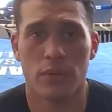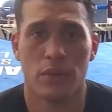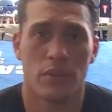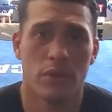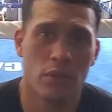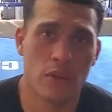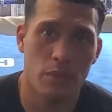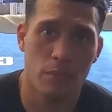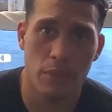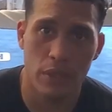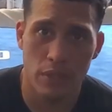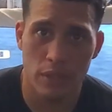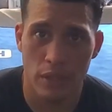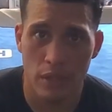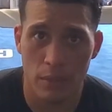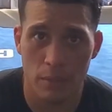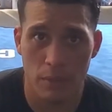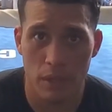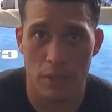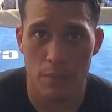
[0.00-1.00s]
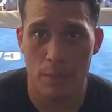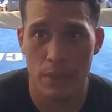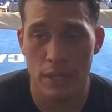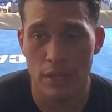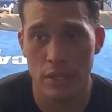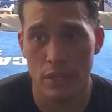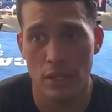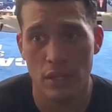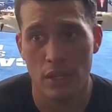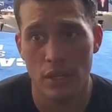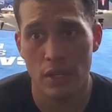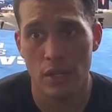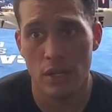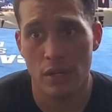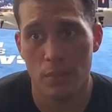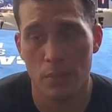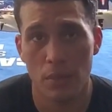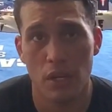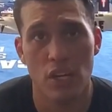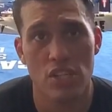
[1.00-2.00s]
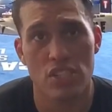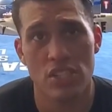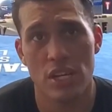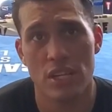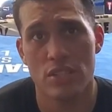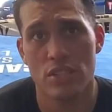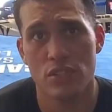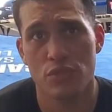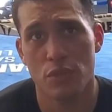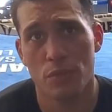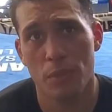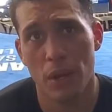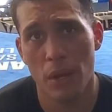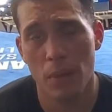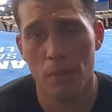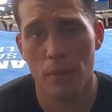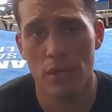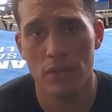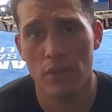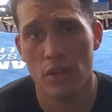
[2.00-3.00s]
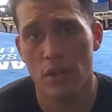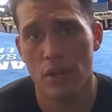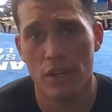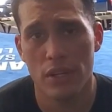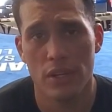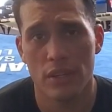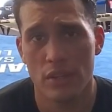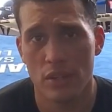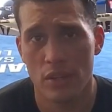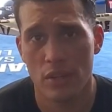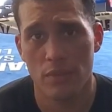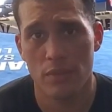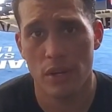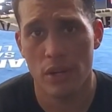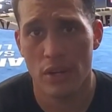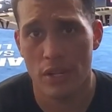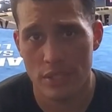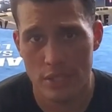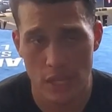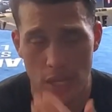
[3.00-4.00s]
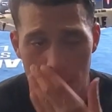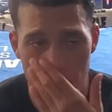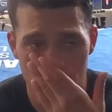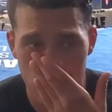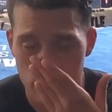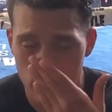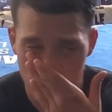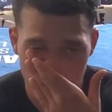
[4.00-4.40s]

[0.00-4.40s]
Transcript: You know what I mean? I've been in Los Angeles for about a month already. You know, I'm very excited.